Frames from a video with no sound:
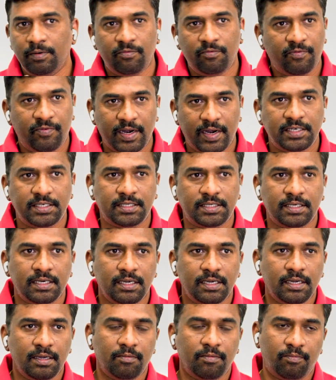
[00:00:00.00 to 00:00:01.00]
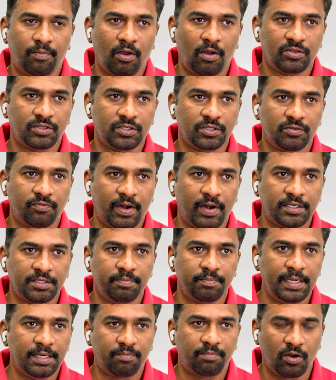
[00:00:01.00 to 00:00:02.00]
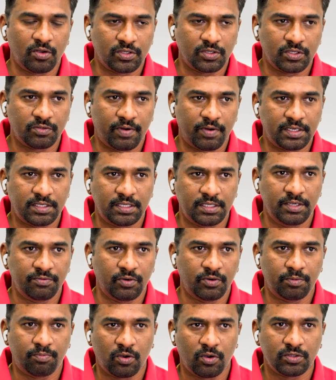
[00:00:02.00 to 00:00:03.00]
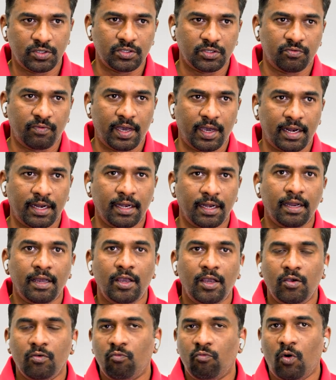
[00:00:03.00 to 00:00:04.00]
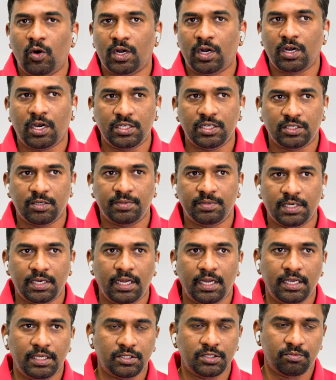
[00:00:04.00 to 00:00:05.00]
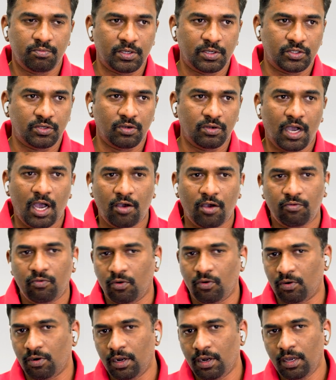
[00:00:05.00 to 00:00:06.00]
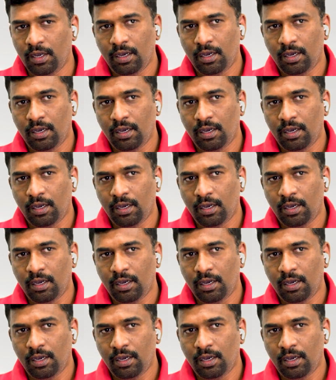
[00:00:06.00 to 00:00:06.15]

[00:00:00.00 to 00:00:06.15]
fresh meat process, fresh seafood process, wherein water consumption is must to have for